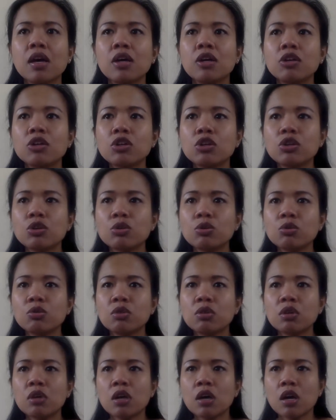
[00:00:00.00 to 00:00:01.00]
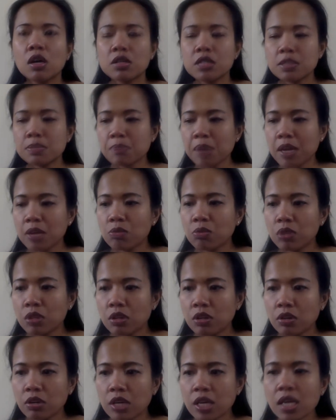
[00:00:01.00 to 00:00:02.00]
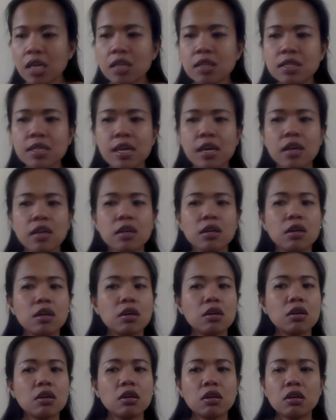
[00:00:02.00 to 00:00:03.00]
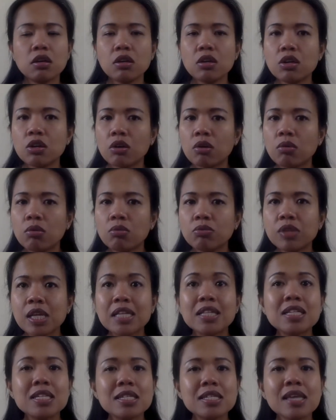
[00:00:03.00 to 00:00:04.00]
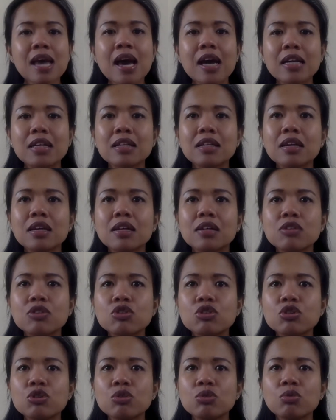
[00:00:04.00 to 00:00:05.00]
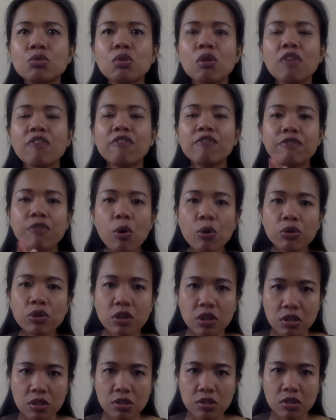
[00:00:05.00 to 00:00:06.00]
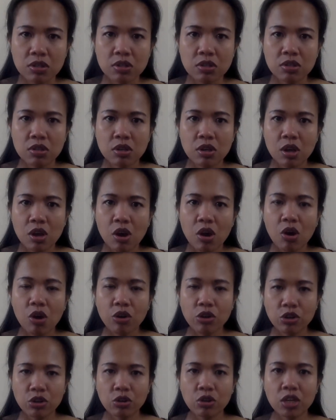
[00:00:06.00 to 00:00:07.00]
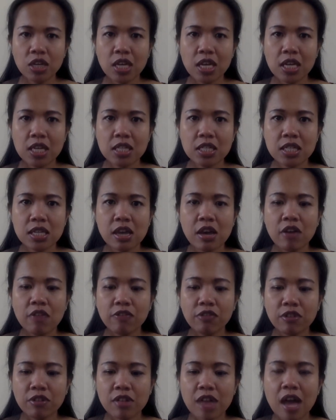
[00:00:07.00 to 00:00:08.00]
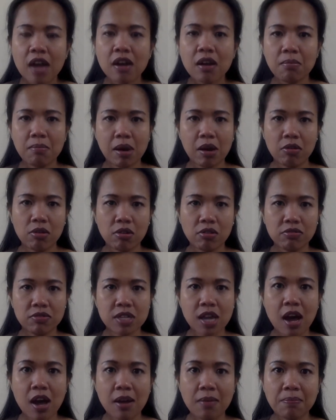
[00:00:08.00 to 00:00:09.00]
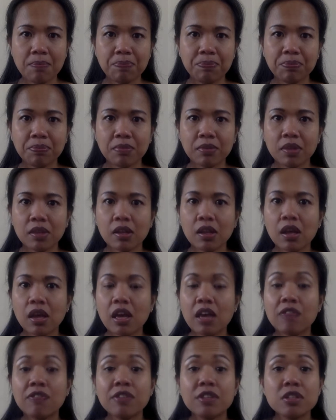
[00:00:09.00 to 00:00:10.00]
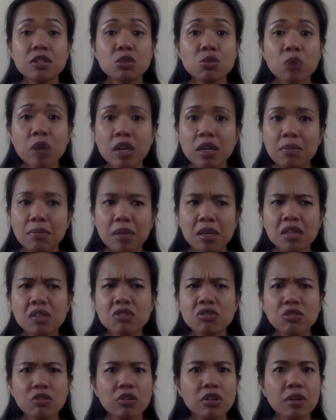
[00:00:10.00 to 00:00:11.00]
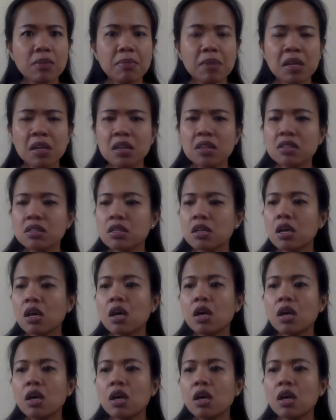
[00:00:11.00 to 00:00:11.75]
you spend with your kids, then decide to focus on your kids for that amount of time. If it's 20 minutes, 30 minutes,